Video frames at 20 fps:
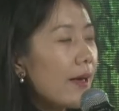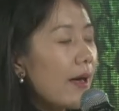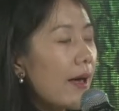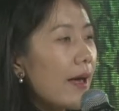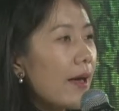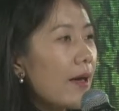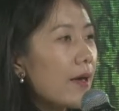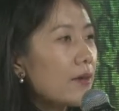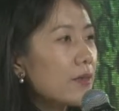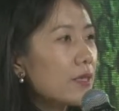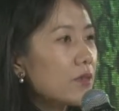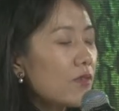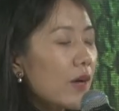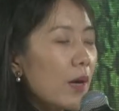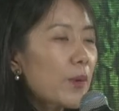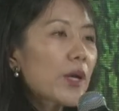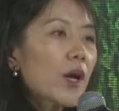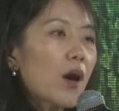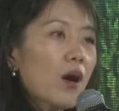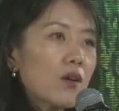And
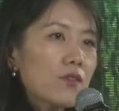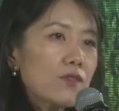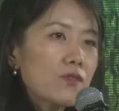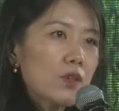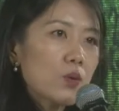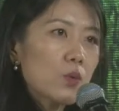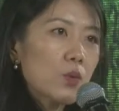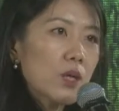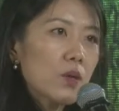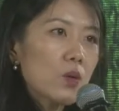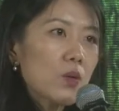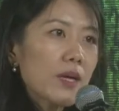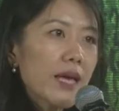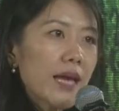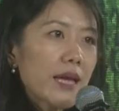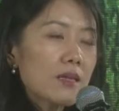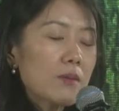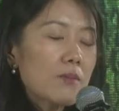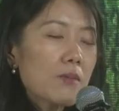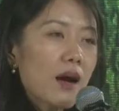very often we look
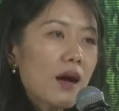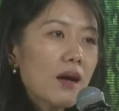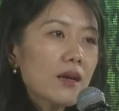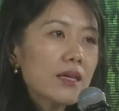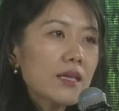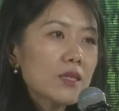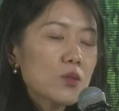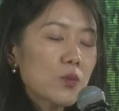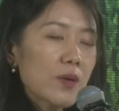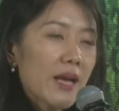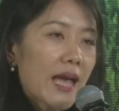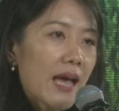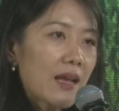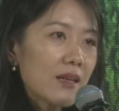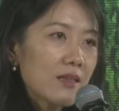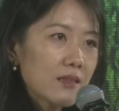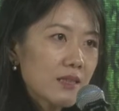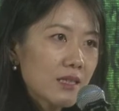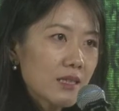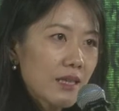at the market
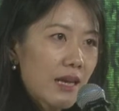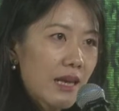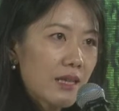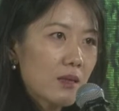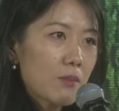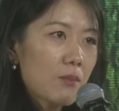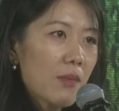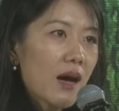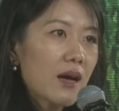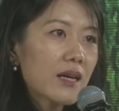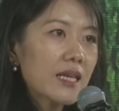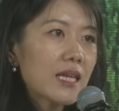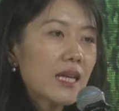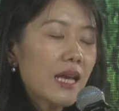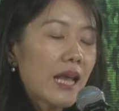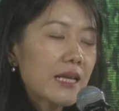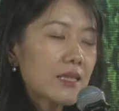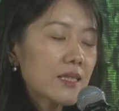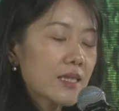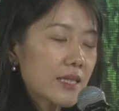reality and the market
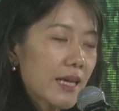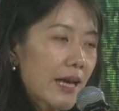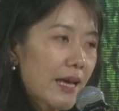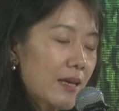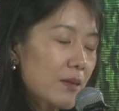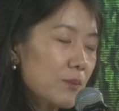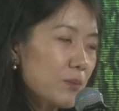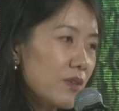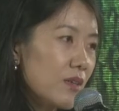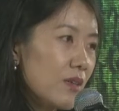landscape.